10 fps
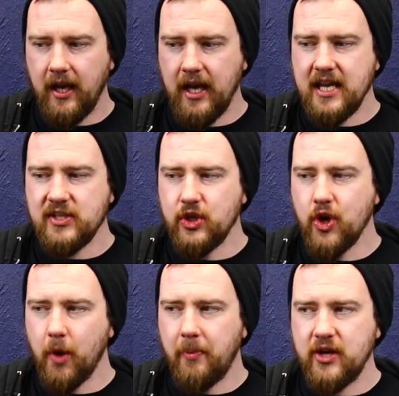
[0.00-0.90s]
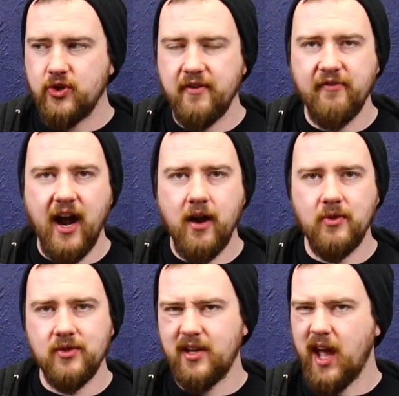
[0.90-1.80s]
It's a no pressure
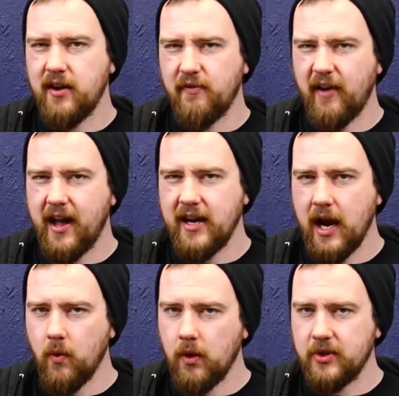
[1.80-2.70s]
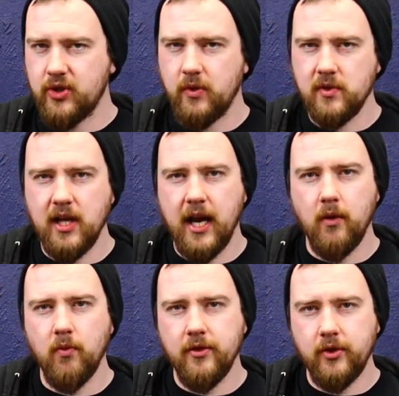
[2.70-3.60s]
environment to kind of find out what my students like
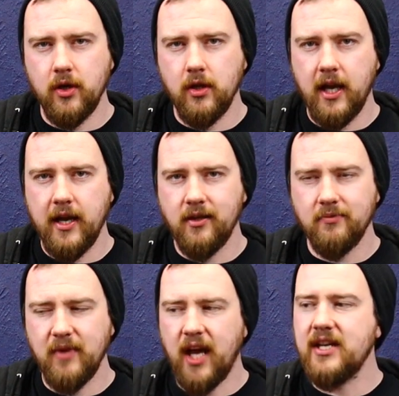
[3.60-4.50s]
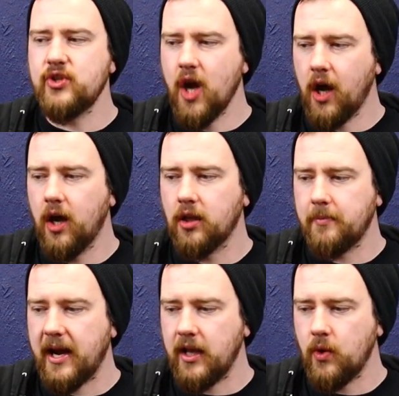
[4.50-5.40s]
and what they don't like. And it's not all
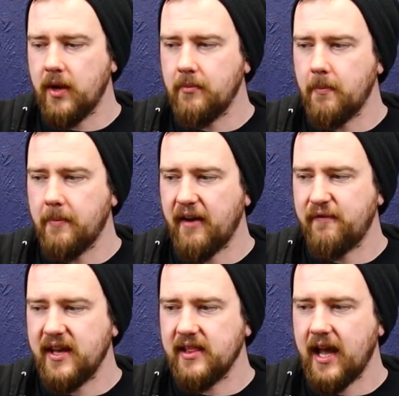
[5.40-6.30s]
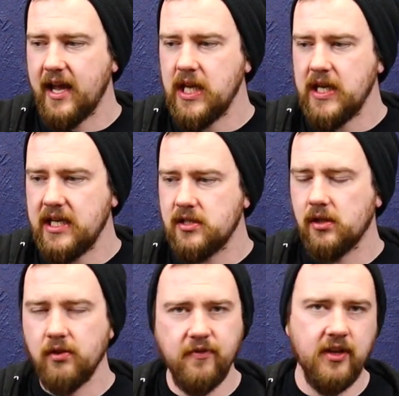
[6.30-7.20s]
about equipment, but I feel like you need to
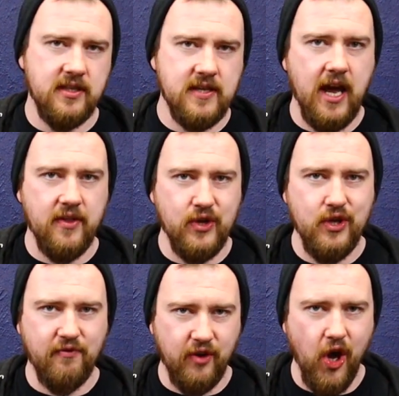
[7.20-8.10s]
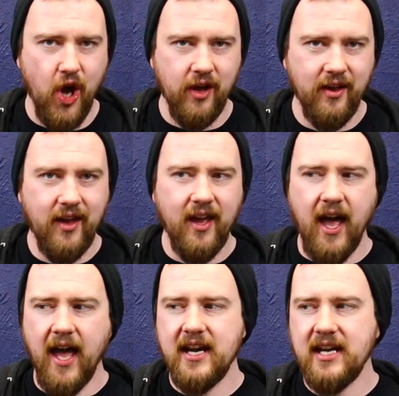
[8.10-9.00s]
love the guitar that you've got,
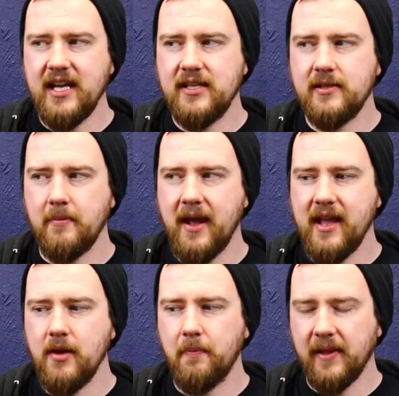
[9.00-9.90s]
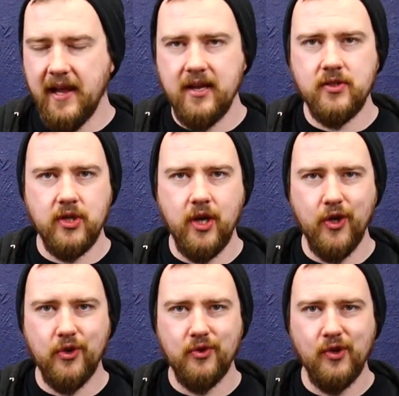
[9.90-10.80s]
and it needs to make you play a
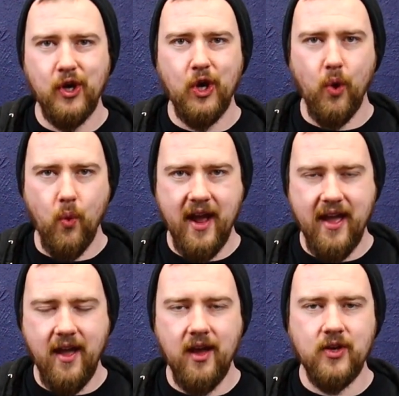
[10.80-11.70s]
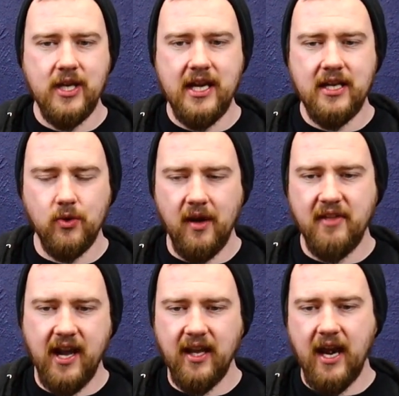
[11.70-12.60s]
certain way, and you need to have
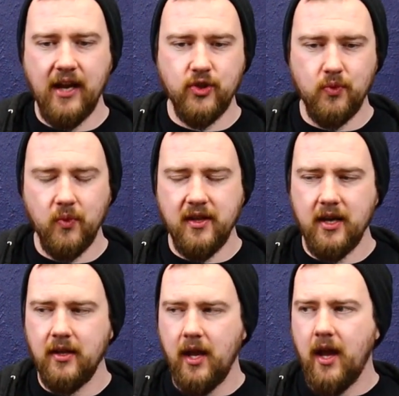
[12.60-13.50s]
that connection with it.